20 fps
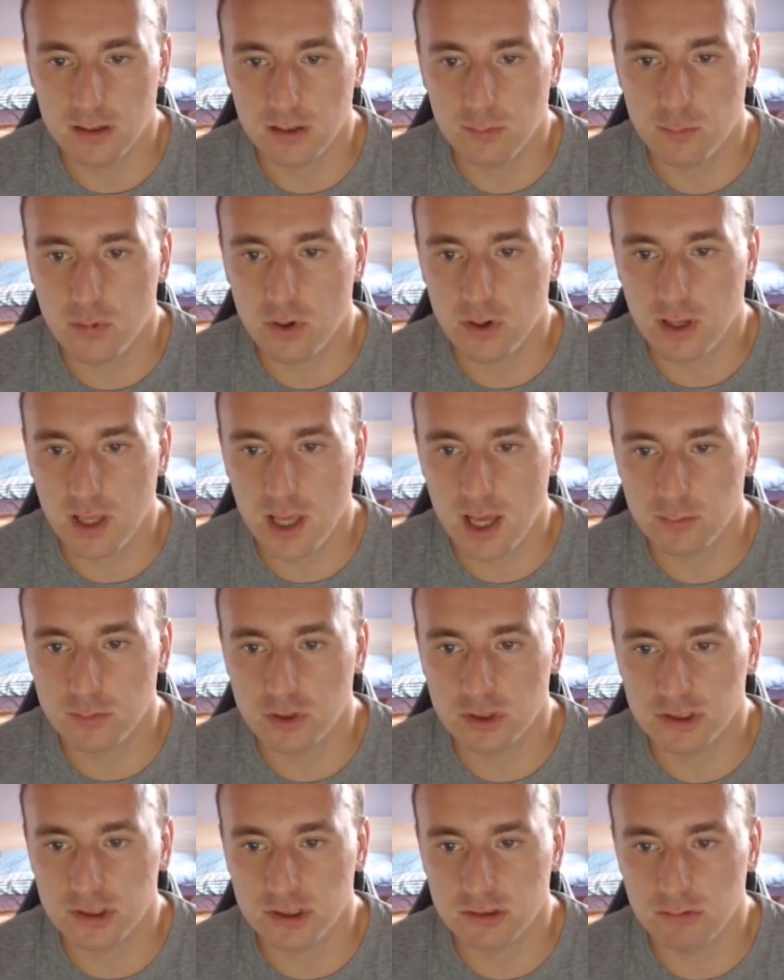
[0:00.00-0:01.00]
pawn
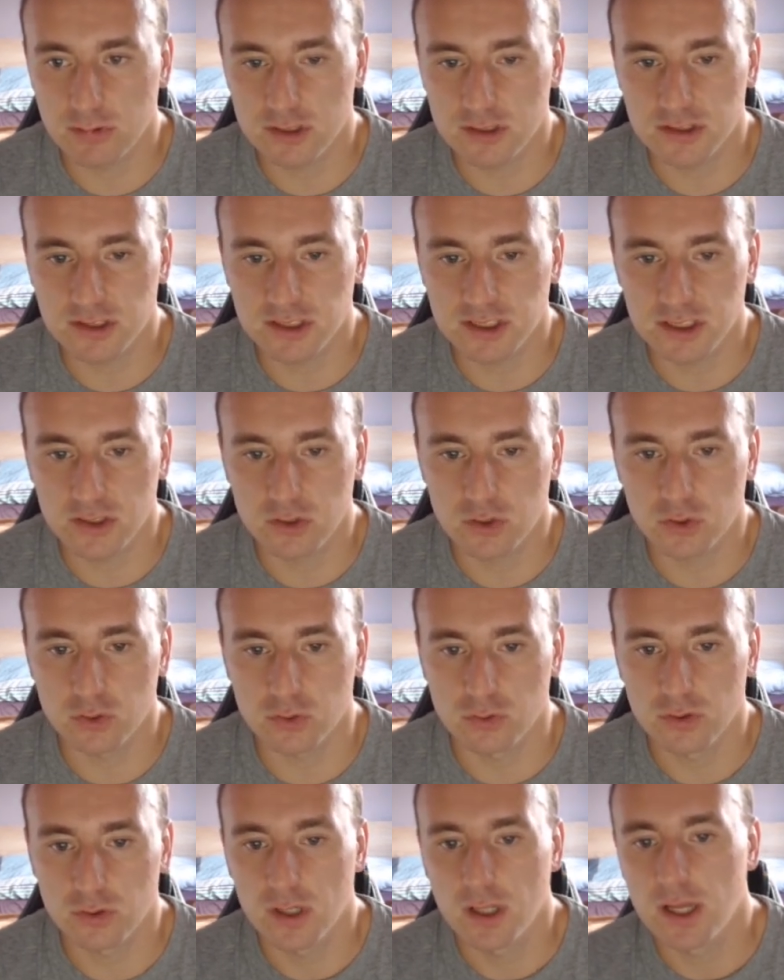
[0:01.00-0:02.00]
captures, queen to
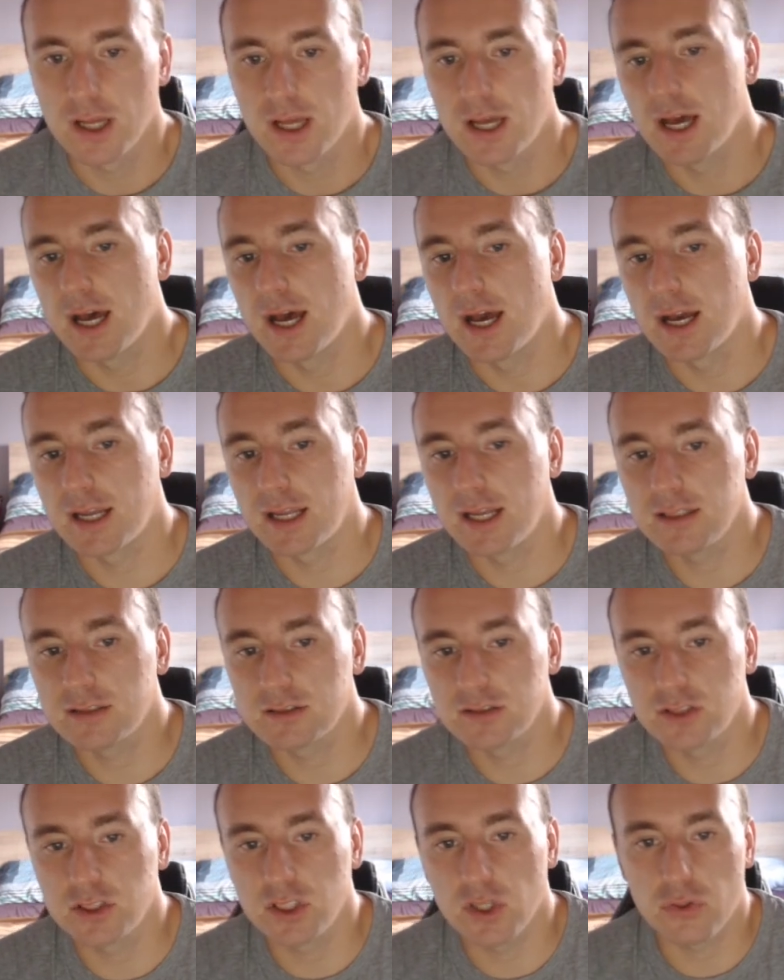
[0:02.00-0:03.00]
c2, king
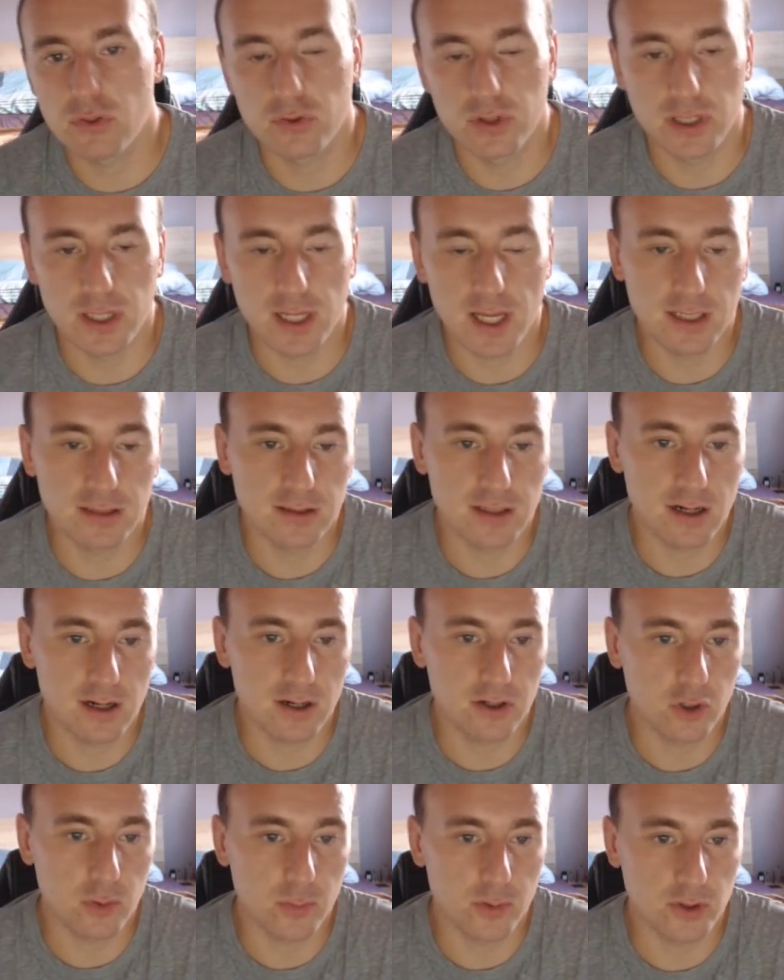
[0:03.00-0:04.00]
to g3, and there
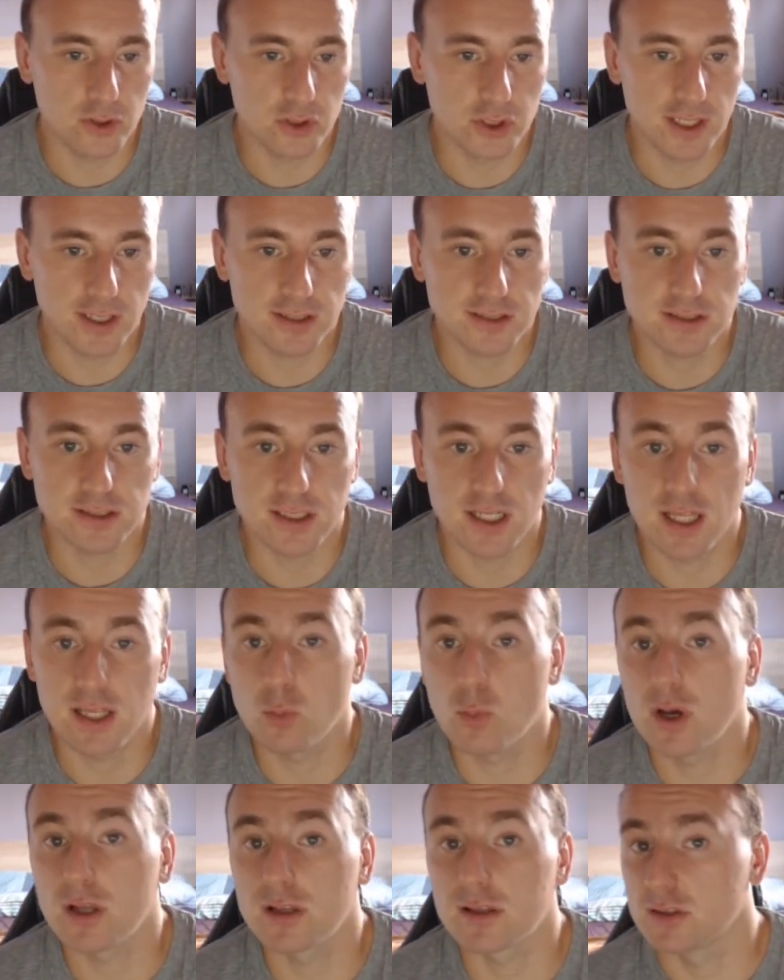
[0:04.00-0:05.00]
are no more checks,
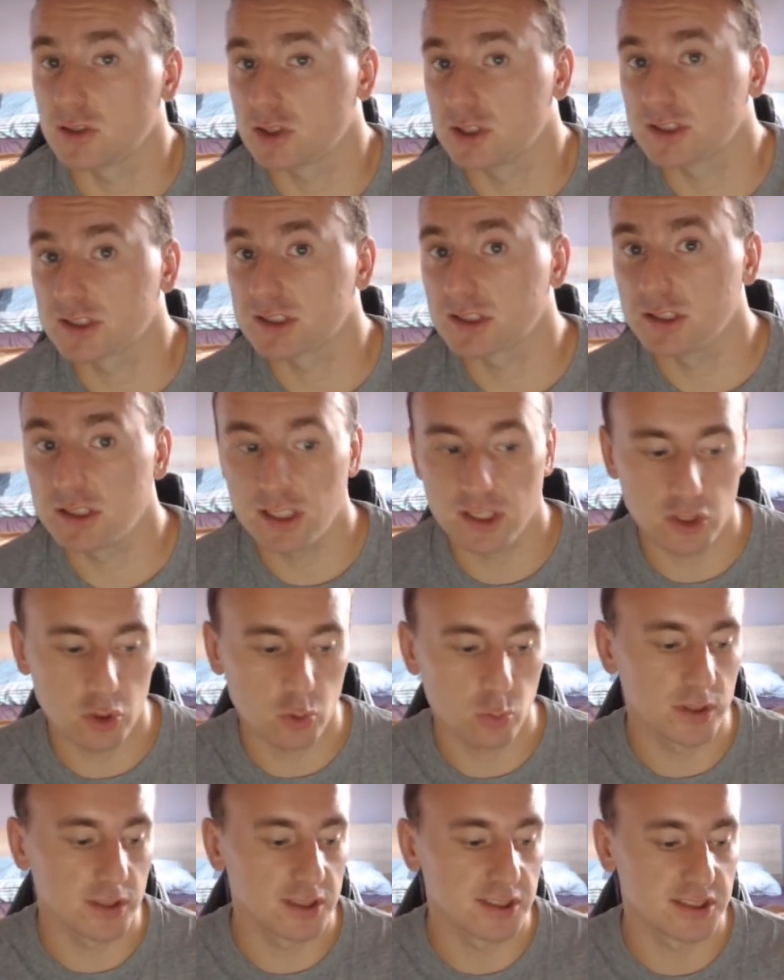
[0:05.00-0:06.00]
and white can just
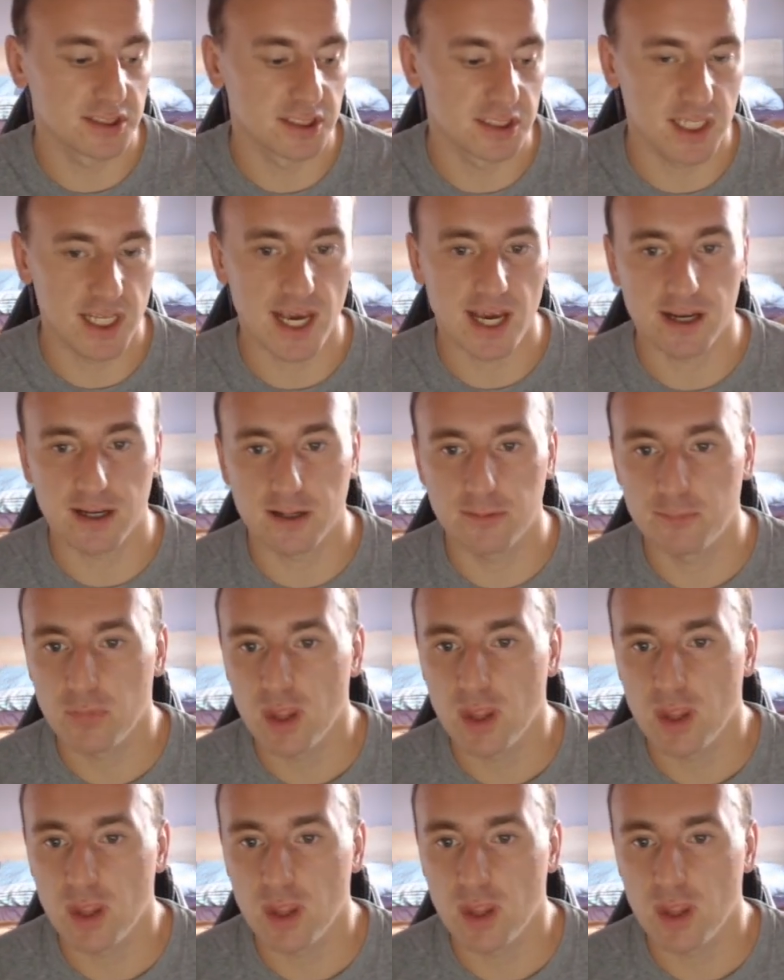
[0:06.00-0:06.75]
continue with his attack.